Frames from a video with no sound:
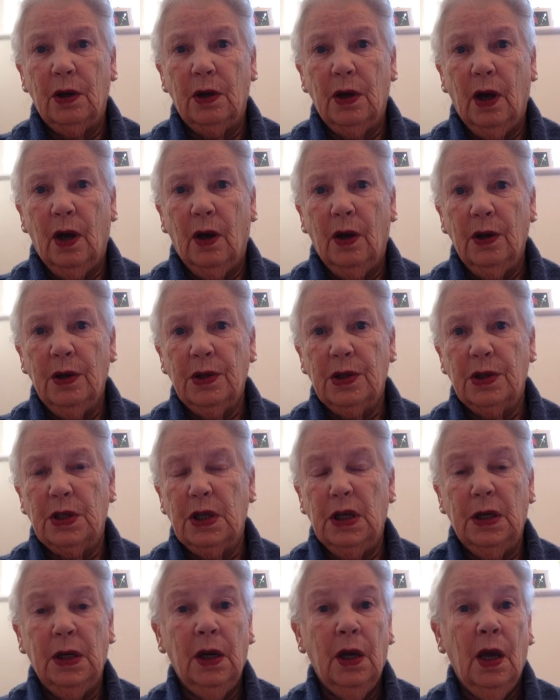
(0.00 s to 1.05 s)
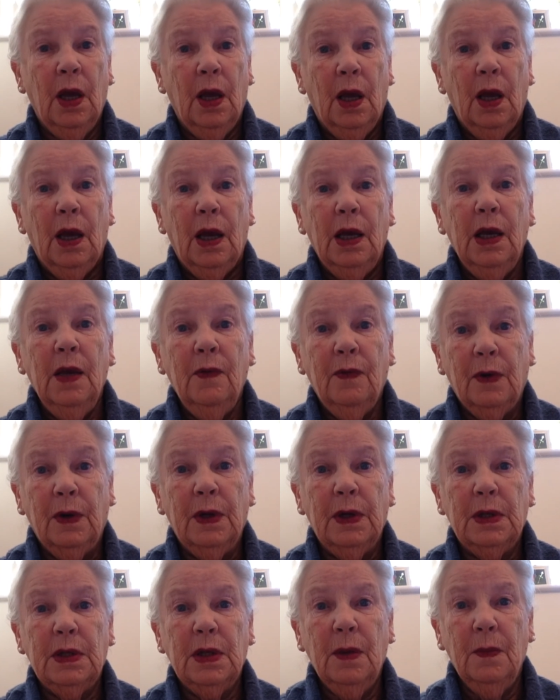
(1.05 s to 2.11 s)
asked, and even
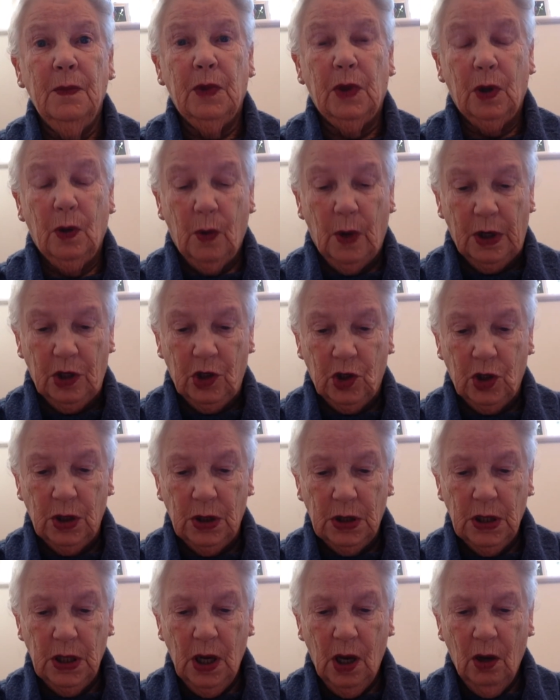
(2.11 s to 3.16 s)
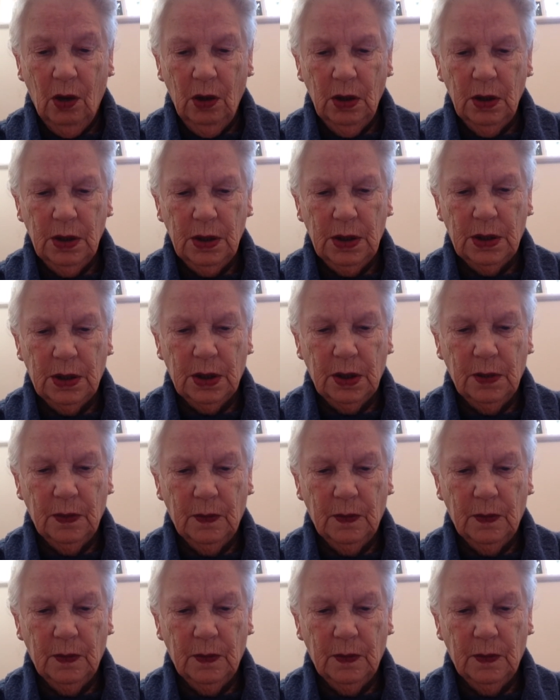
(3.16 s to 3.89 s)
some of the questions he answered.